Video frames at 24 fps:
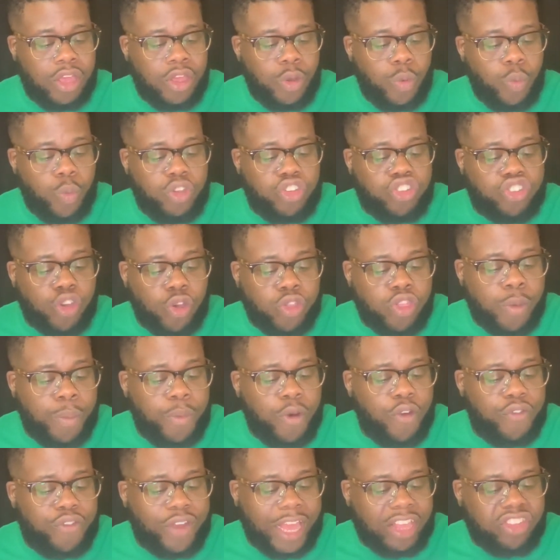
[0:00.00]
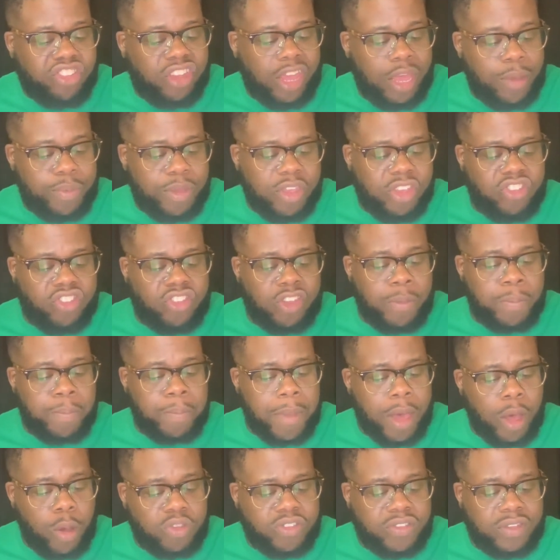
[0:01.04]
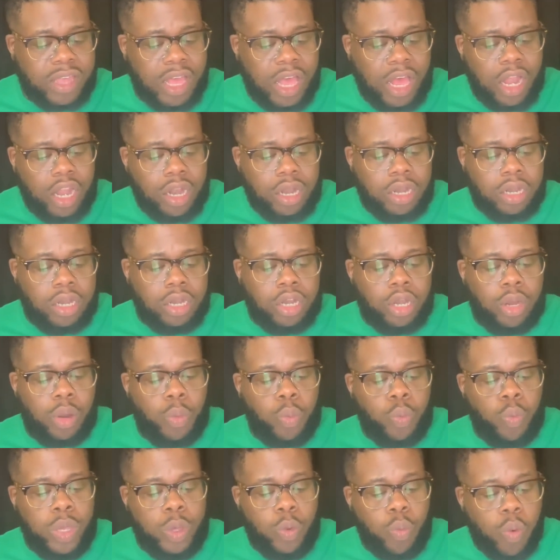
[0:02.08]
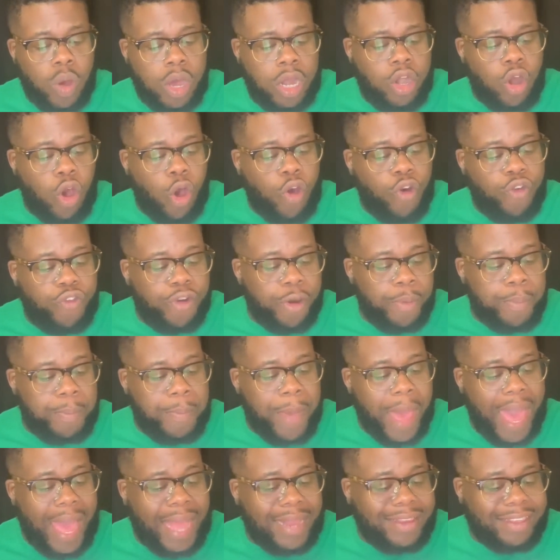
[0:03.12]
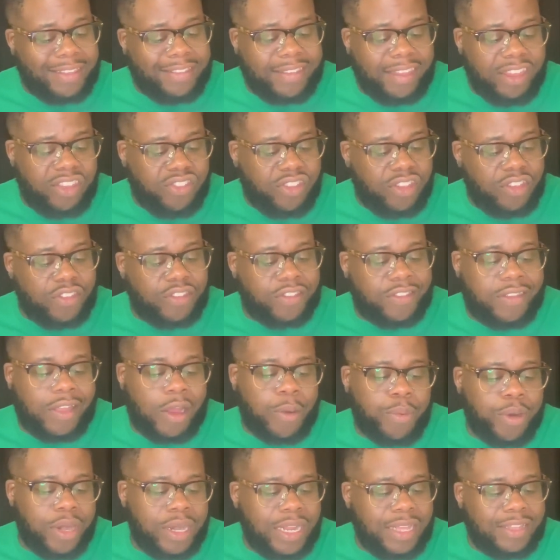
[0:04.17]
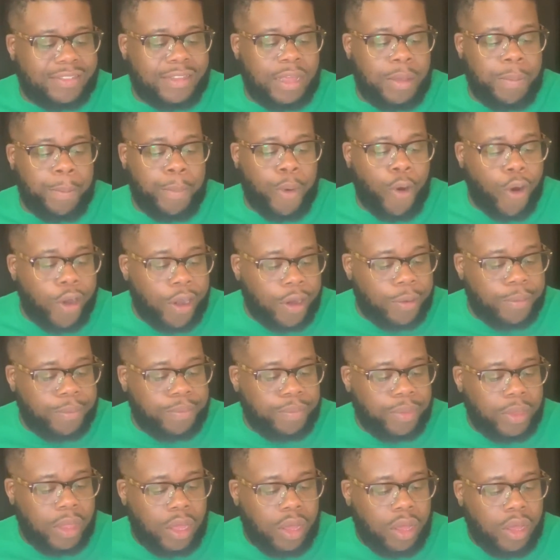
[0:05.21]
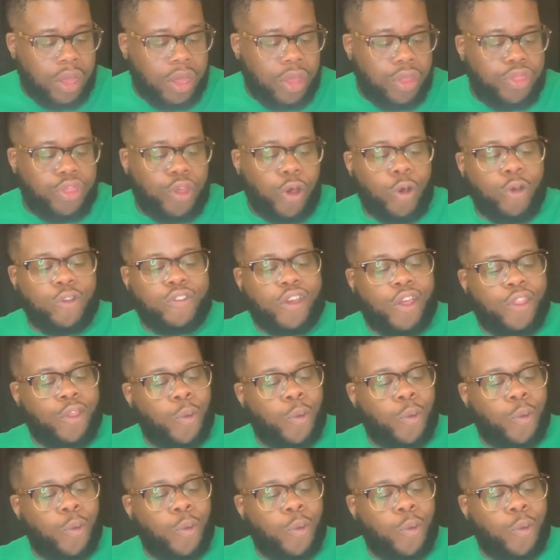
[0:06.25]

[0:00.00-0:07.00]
We show them off like championship belts we won over bad decisions, stubbornness, and boredom. Those are the